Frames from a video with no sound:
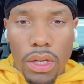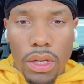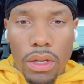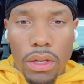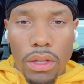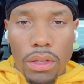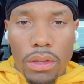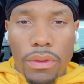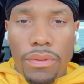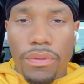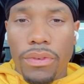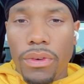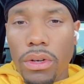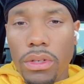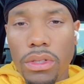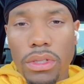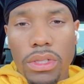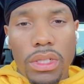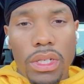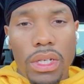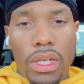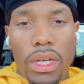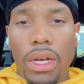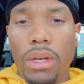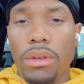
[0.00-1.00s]
The first
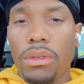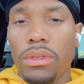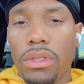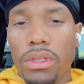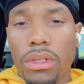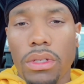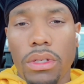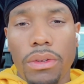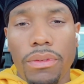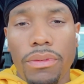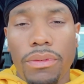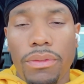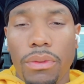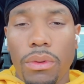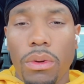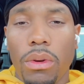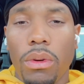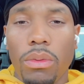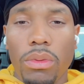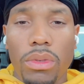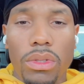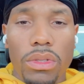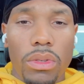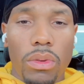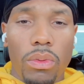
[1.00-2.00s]
thing I was looking for
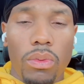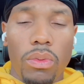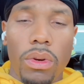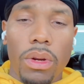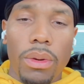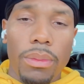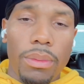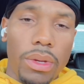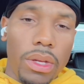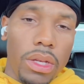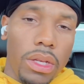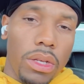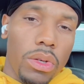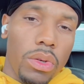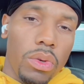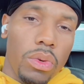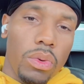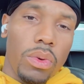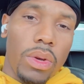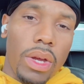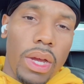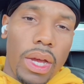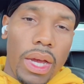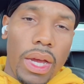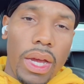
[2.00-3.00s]
was a woman who
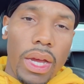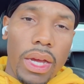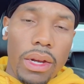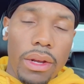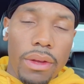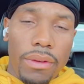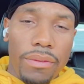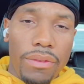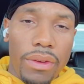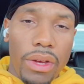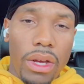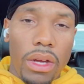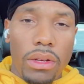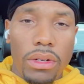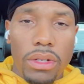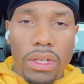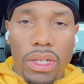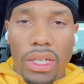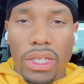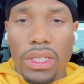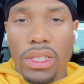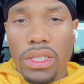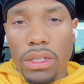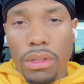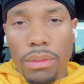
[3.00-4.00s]
had a
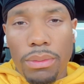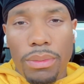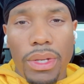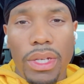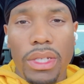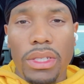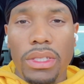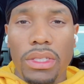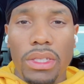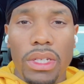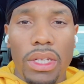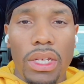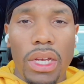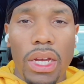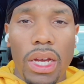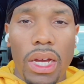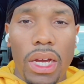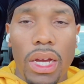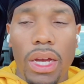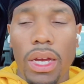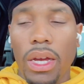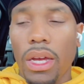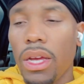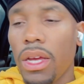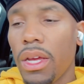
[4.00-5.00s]
foundation based in
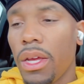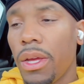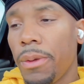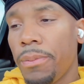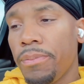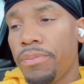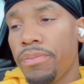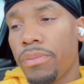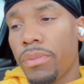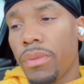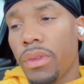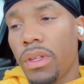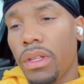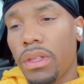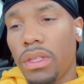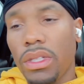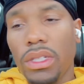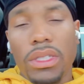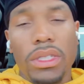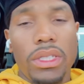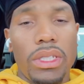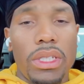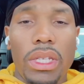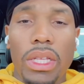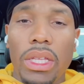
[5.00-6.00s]
God.
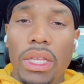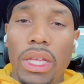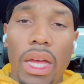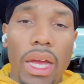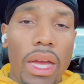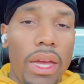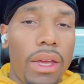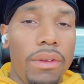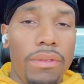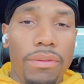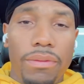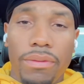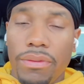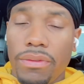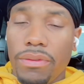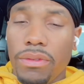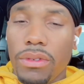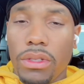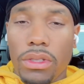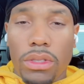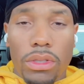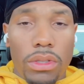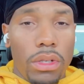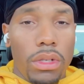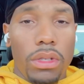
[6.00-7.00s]
Listen, life
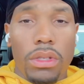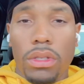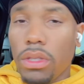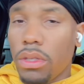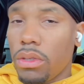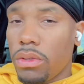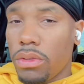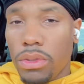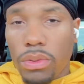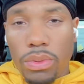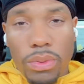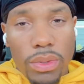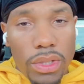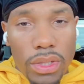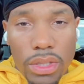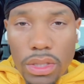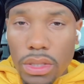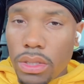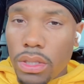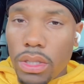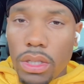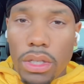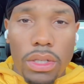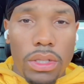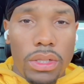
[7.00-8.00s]
is going to throw twists and
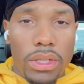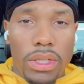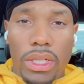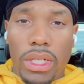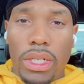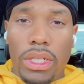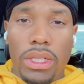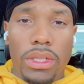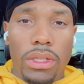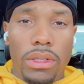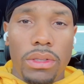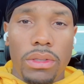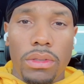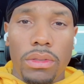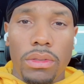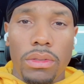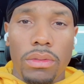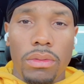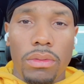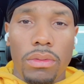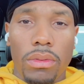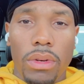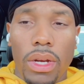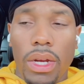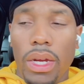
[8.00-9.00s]
turns at you,
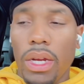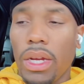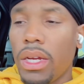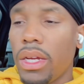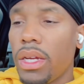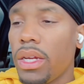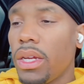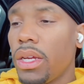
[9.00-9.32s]
right?